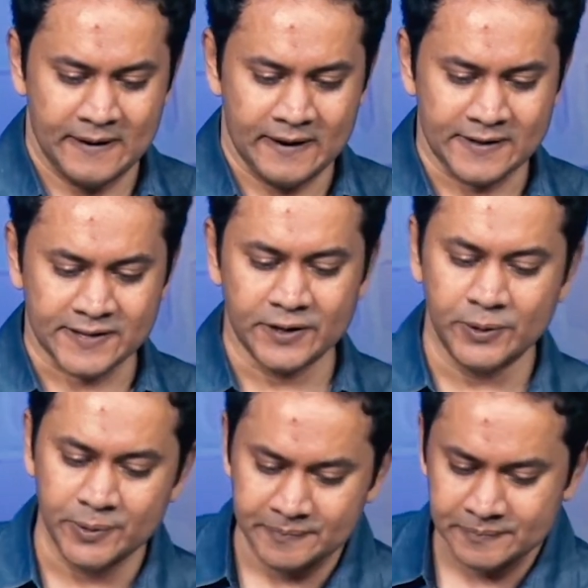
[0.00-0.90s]
And I tell
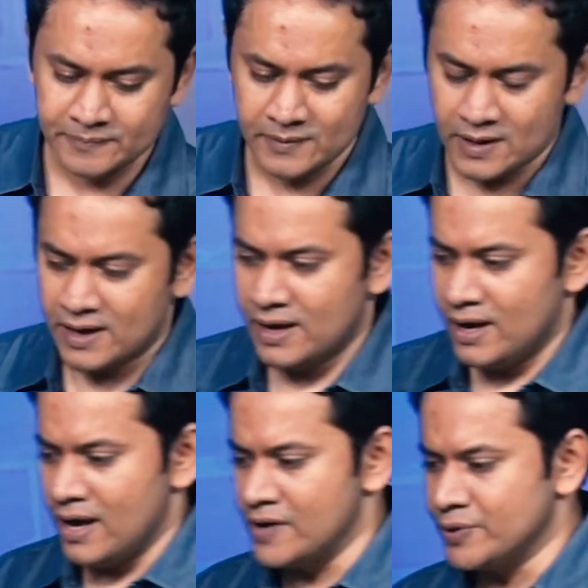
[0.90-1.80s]
you,
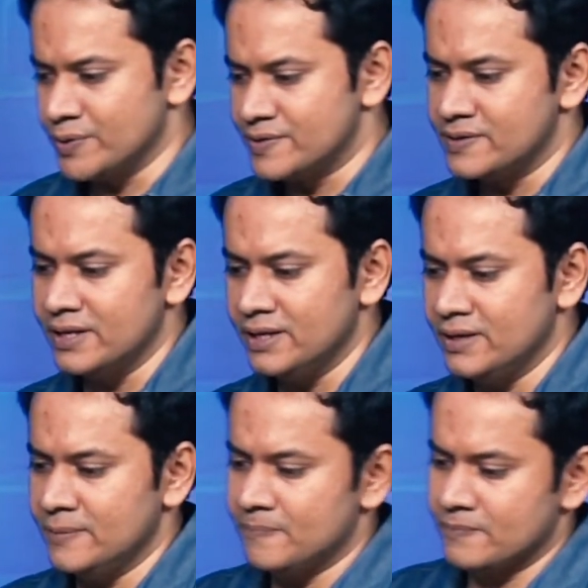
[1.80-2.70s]
as you
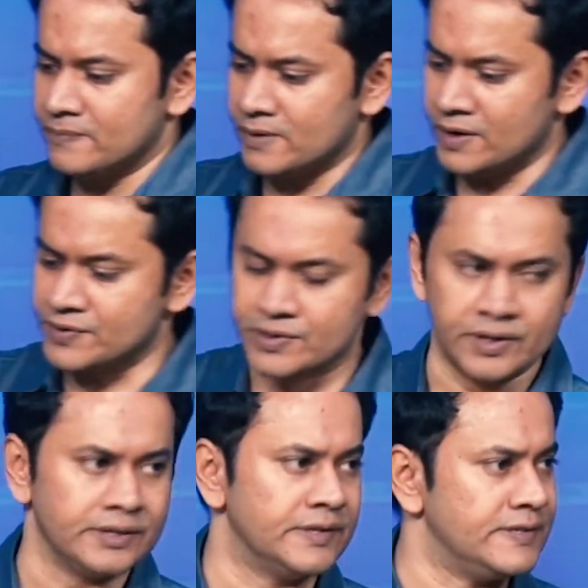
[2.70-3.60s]
see
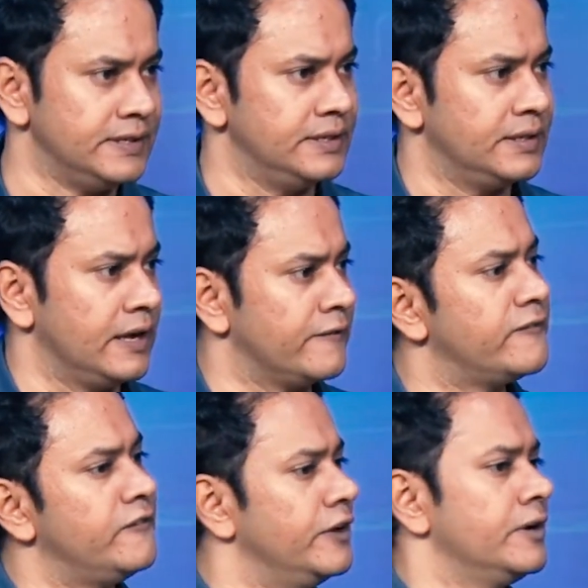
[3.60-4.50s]
uncertainty and
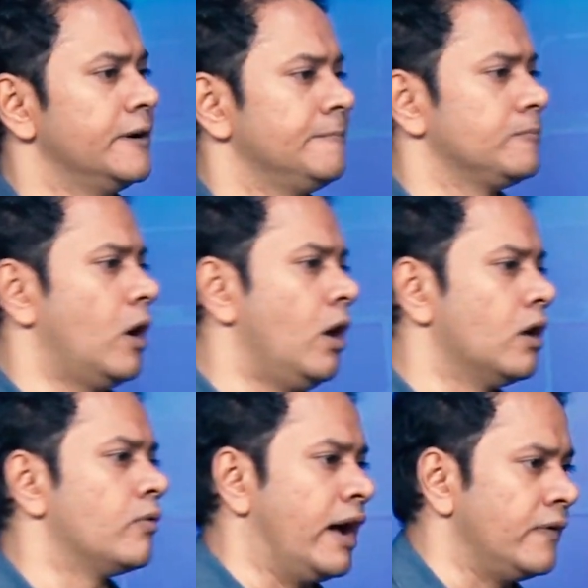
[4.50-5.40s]
fear all
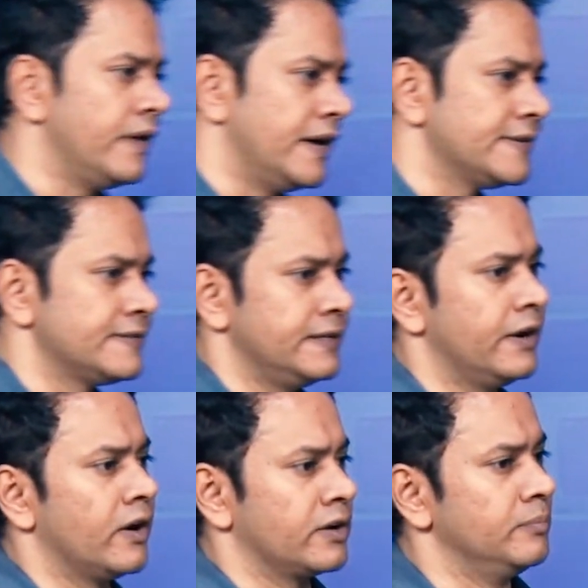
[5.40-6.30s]
around us in
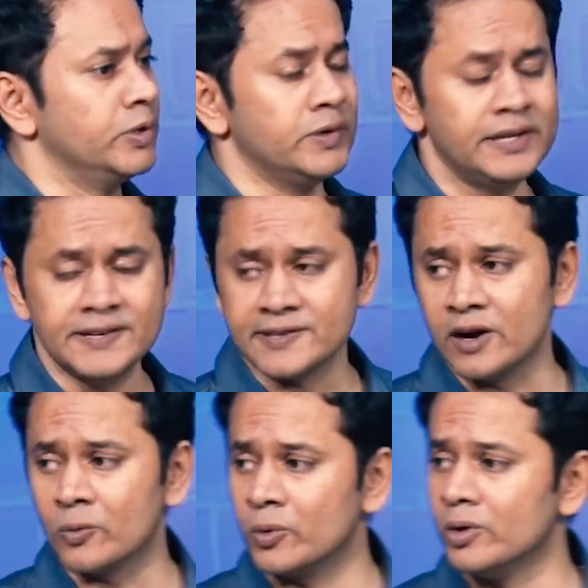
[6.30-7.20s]
our communities, in
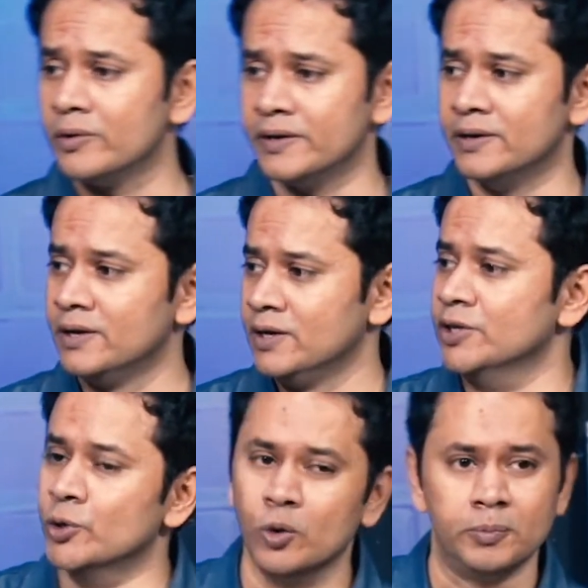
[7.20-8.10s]
our world, and
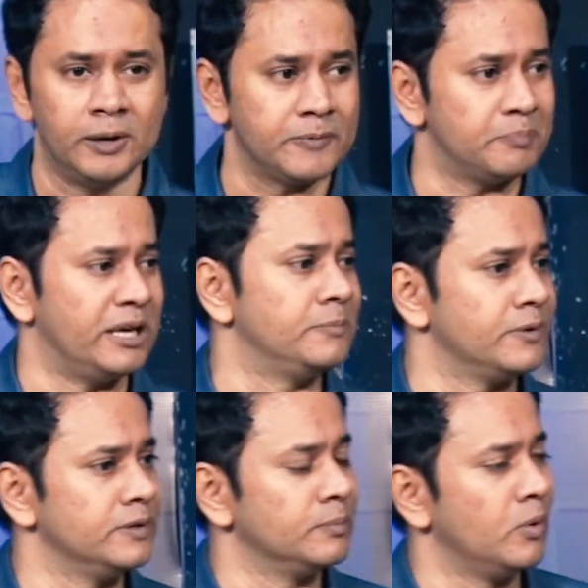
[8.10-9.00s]
you open up the
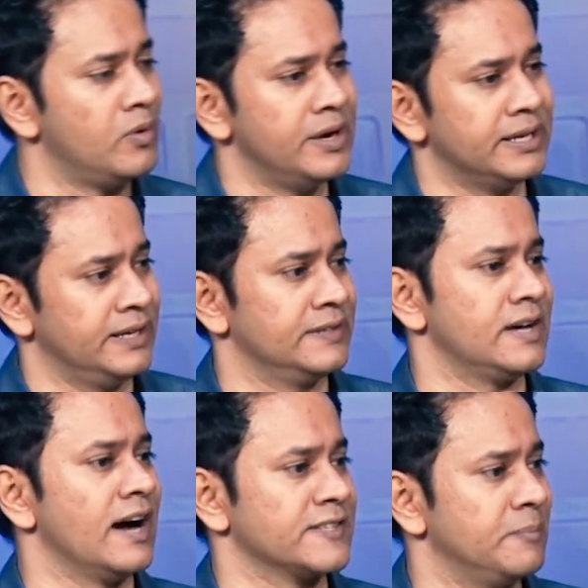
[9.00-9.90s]
paper in the morning and it
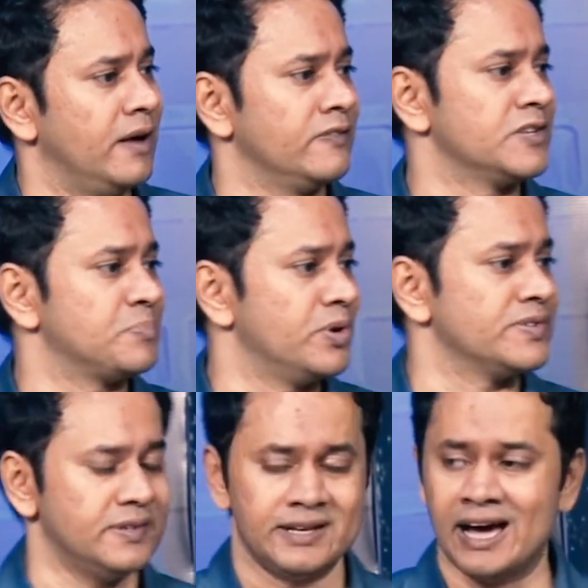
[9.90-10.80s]
talks about this
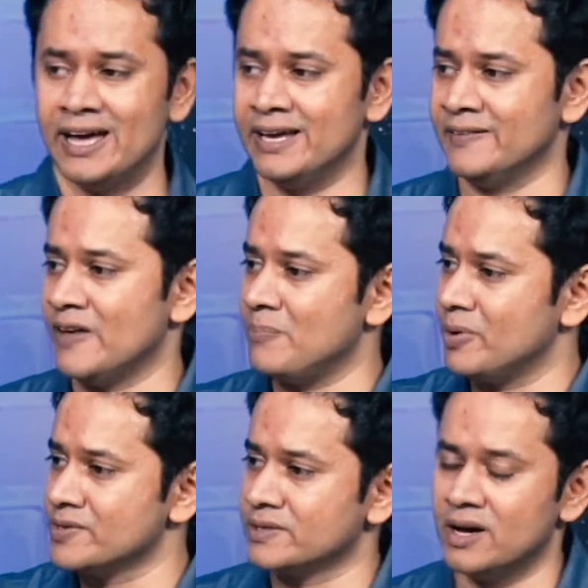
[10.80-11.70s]
person dying and that
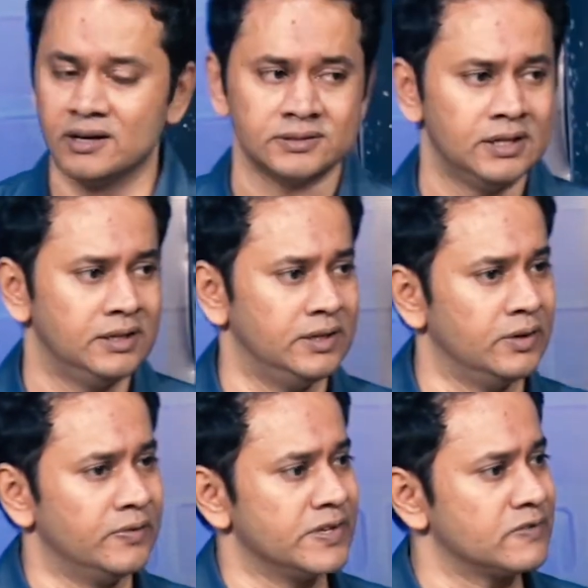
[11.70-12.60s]
person got, you
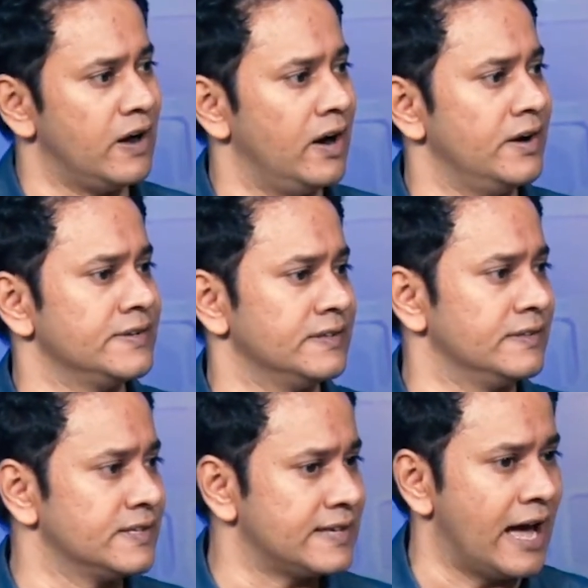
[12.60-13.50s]
know, this virus and
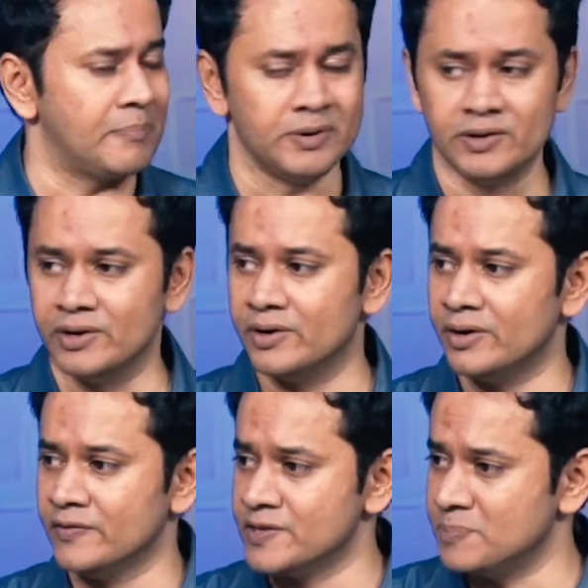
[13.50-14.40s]
this happened here
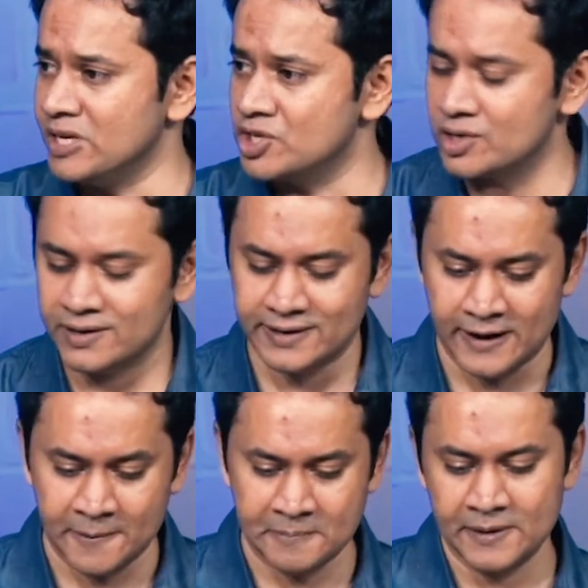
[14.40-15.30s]
and this being shut
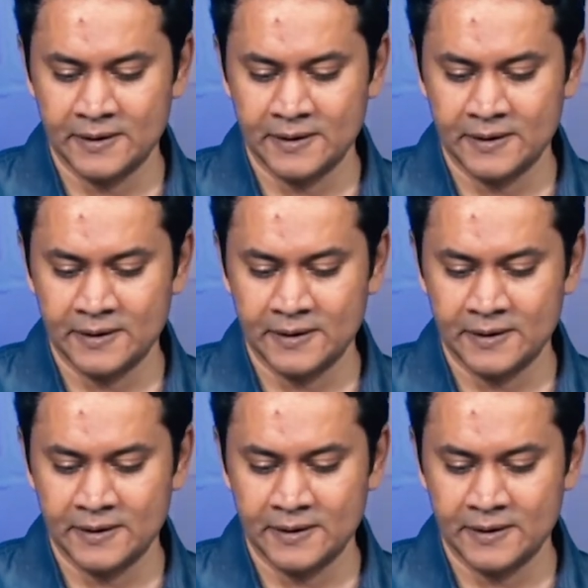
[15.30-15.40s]
down.